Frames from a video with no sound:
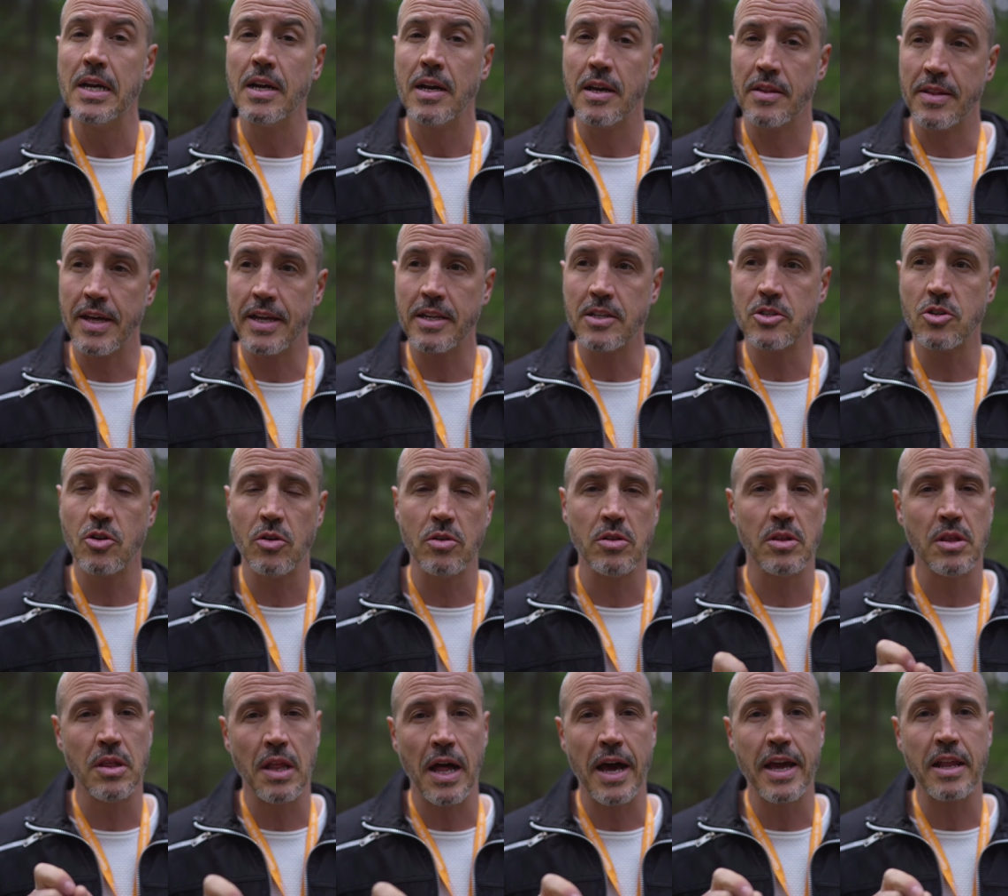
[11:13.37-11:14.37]
And that is called
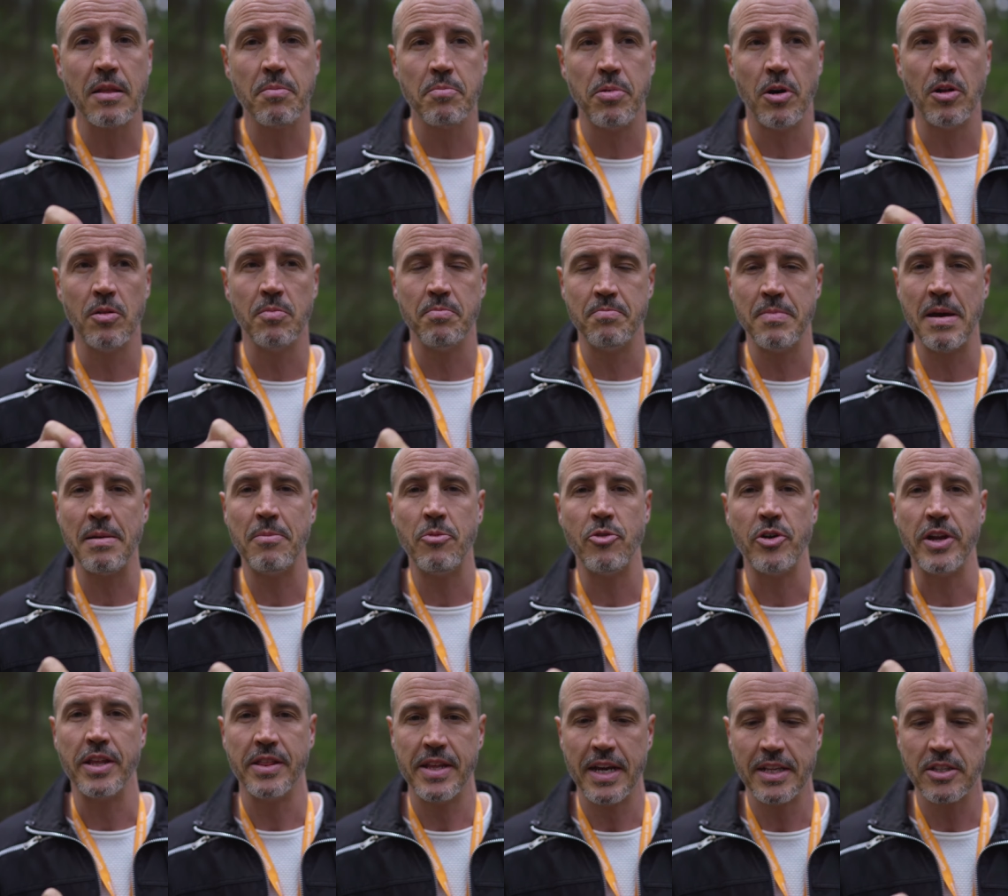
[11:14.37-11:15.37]
light bulb
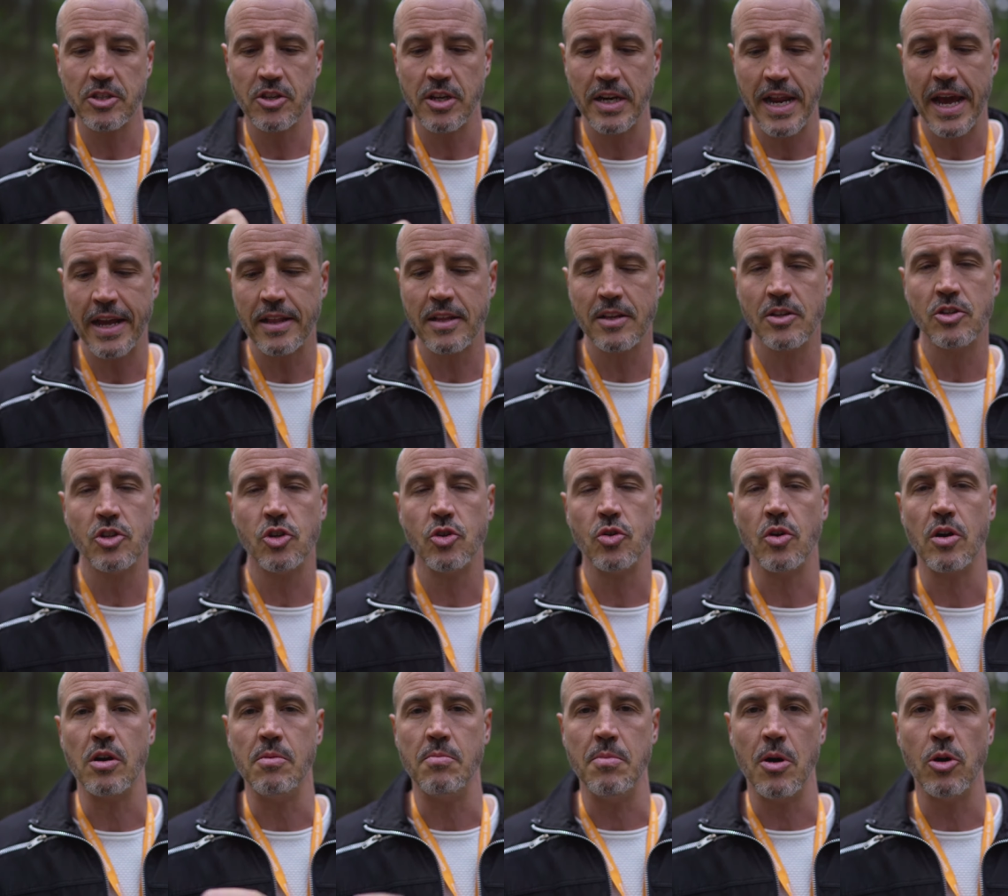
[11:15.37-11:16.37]
memory. That's connected to
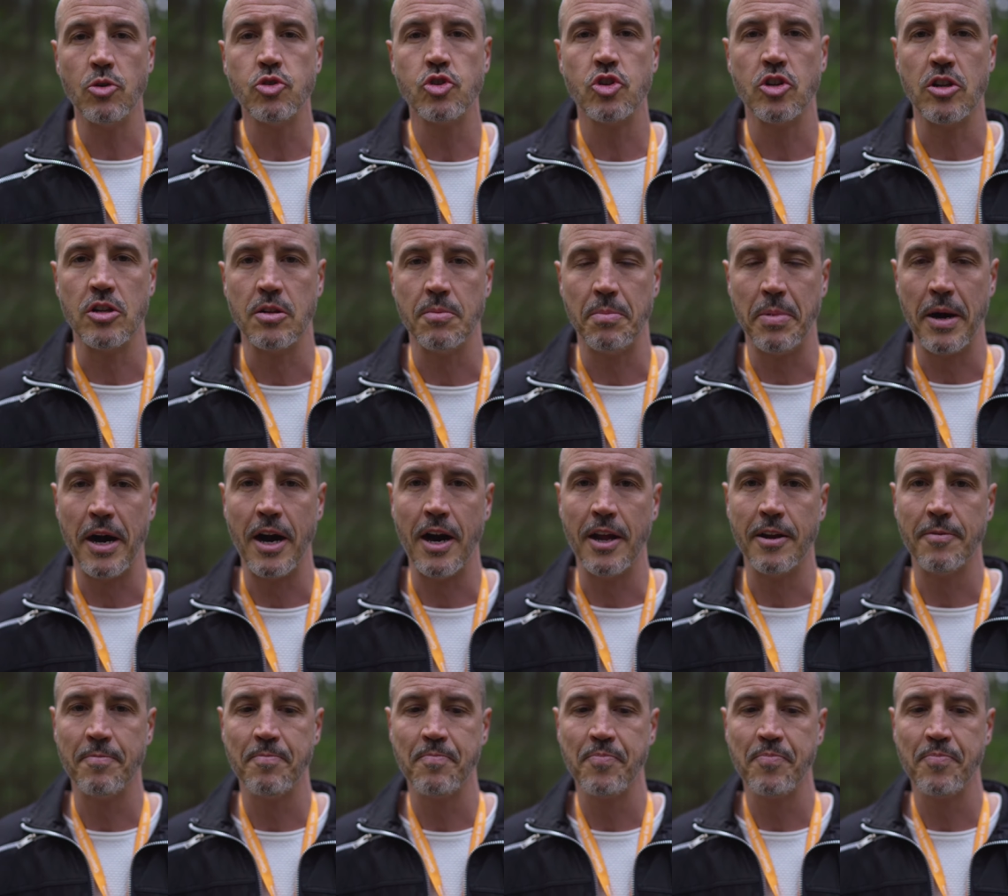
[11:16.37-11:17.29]
your emotional part.